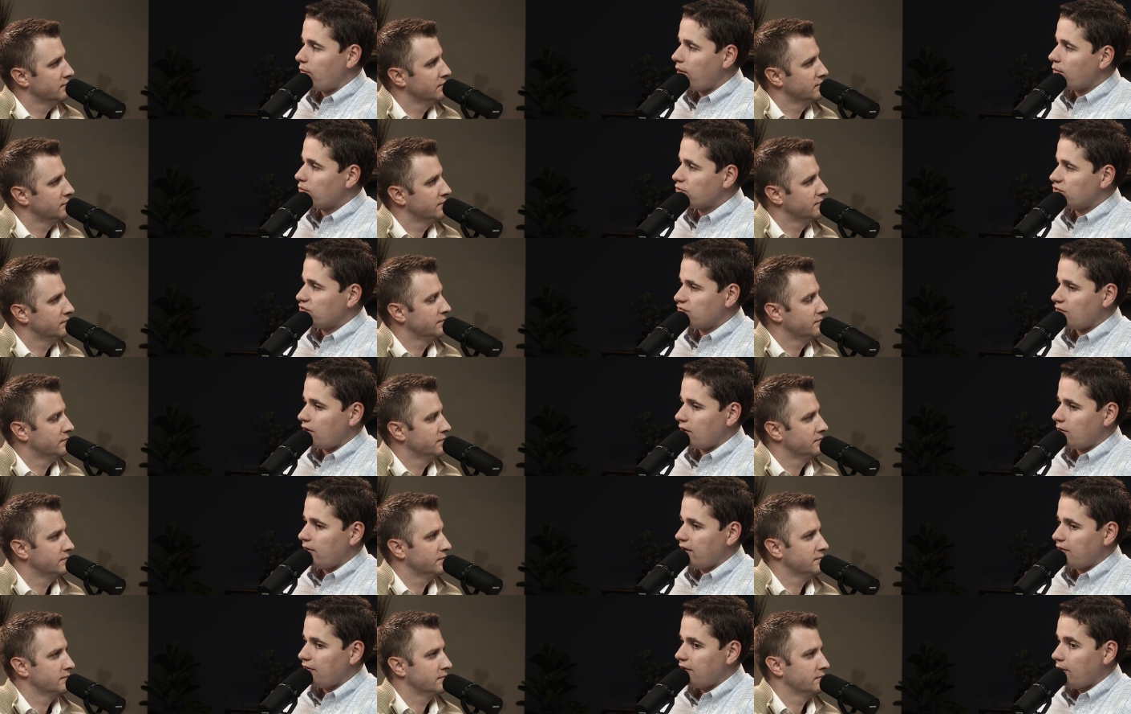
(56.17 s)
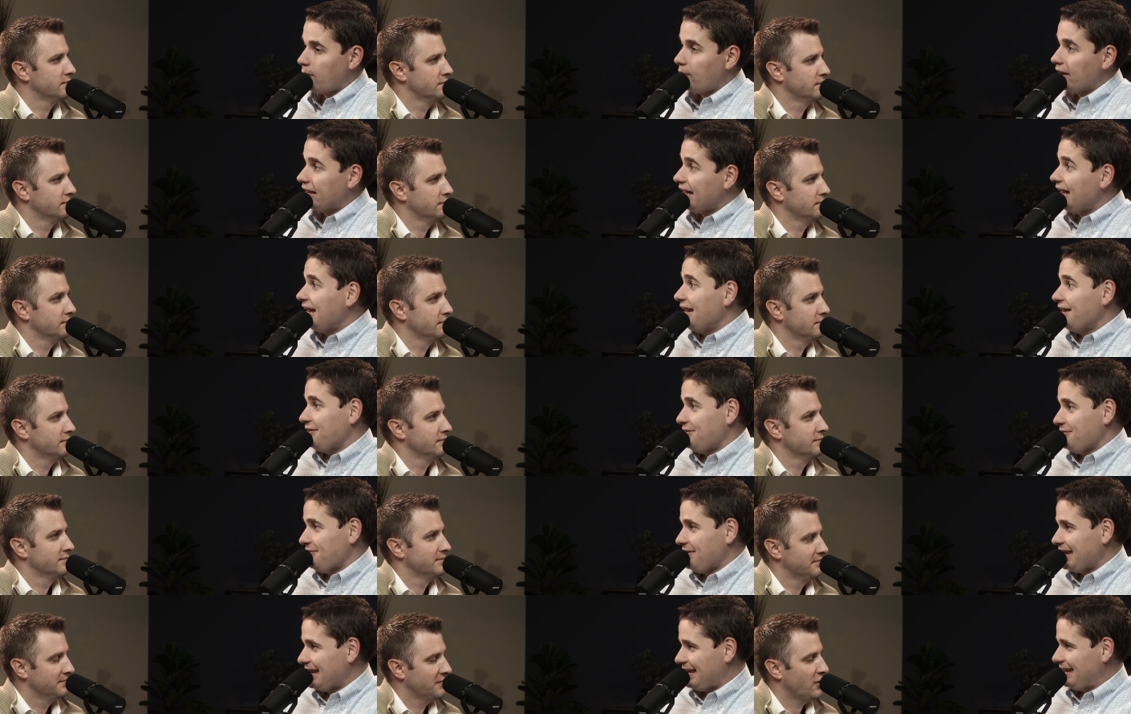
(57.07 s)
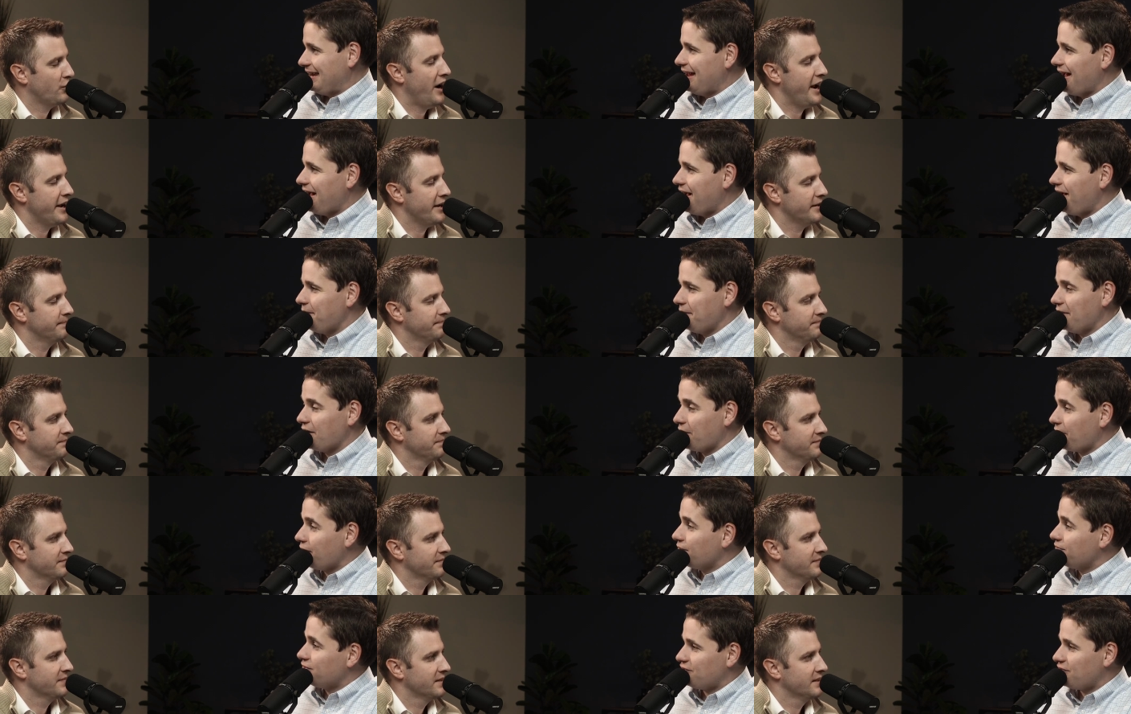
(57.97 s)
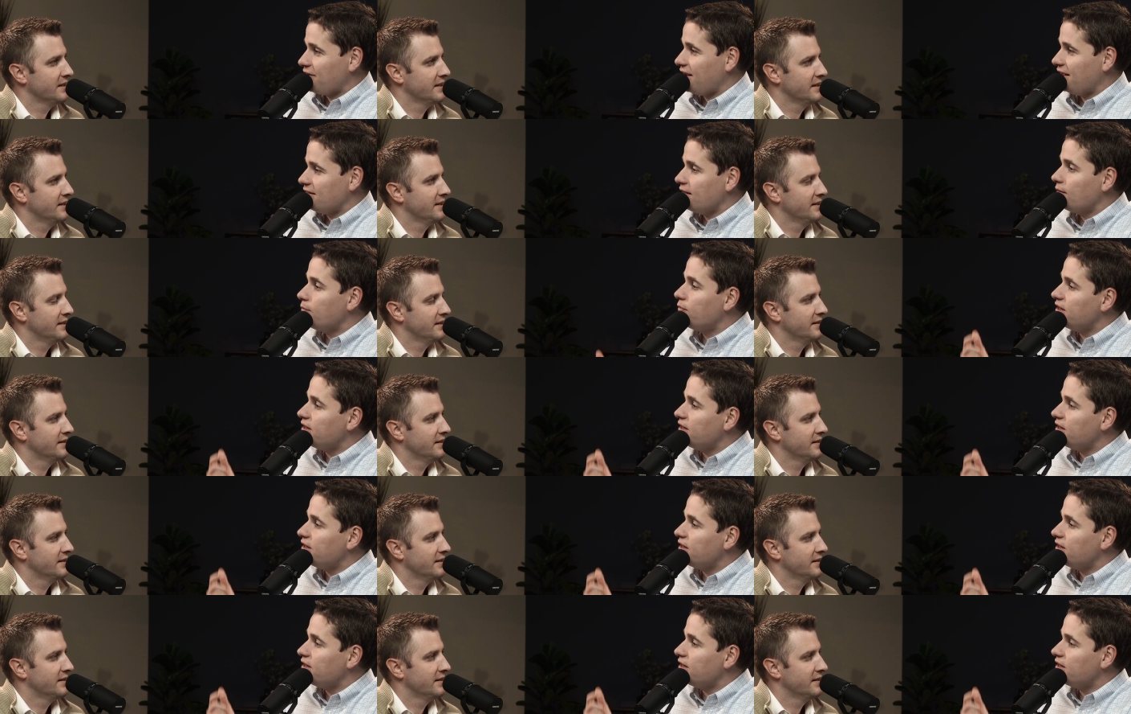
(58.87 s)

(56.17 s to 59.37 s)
Speaker 1: away we're struck with we can't do it right. um, in our own strength, and